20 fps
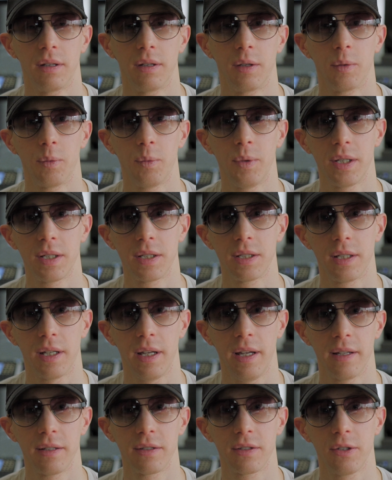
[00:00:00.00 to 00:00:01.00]
which
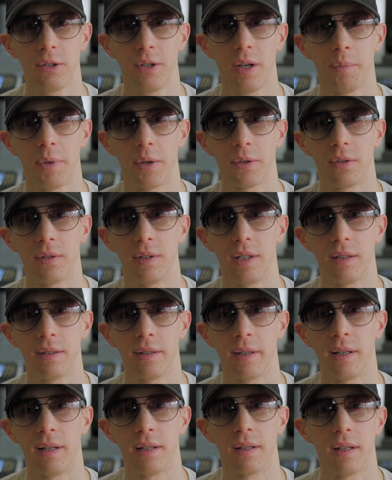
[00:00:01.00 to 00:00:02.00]
has good amount of
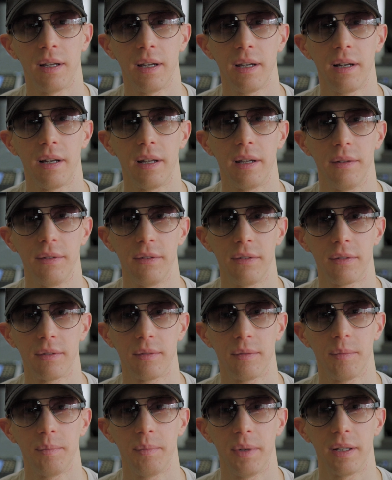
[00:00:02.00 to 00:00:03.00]
detail in the highlights,
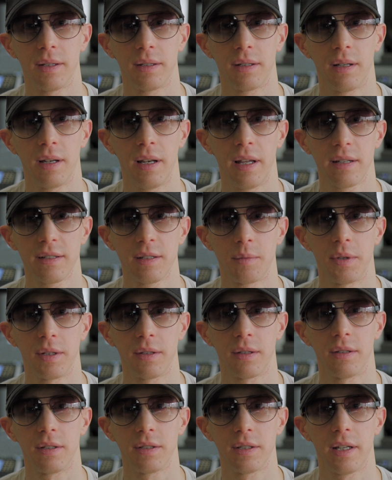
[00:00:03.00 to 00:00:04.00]
but lacks a bit
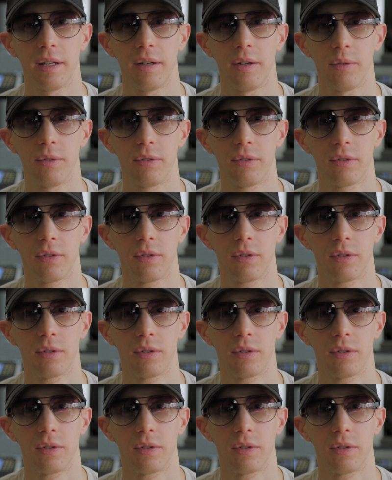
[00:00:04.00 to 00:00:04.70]
in the shadows.